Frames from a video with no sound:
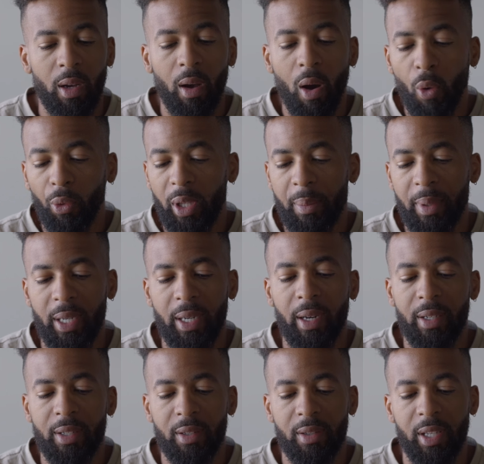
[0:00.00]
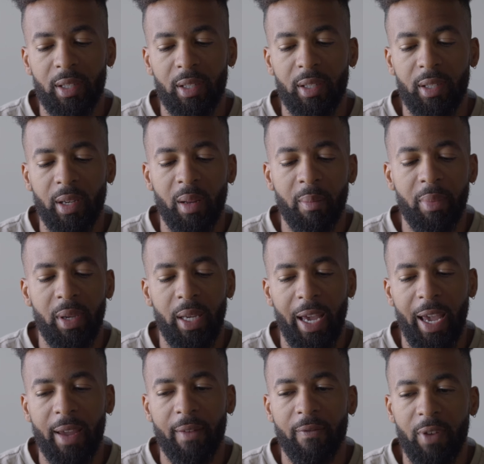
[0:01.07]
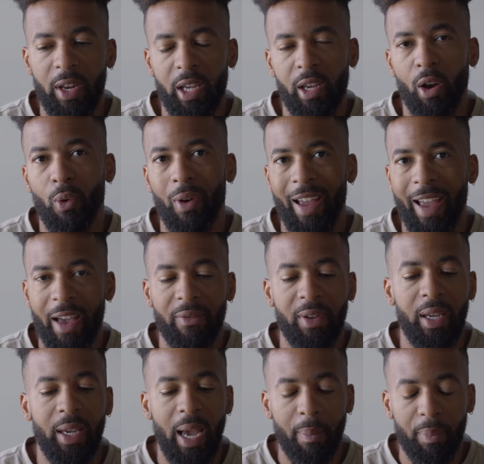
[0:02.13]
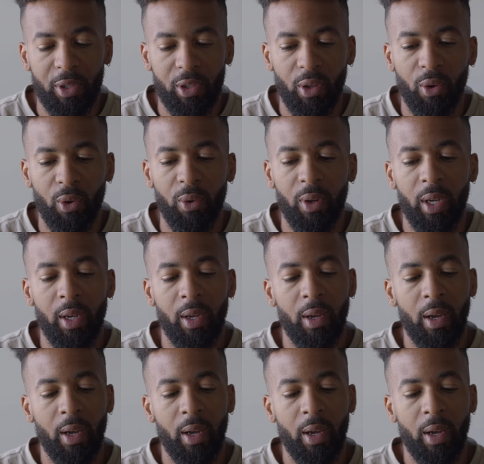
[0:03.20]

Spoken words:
only because this is going to be a video heavy episode.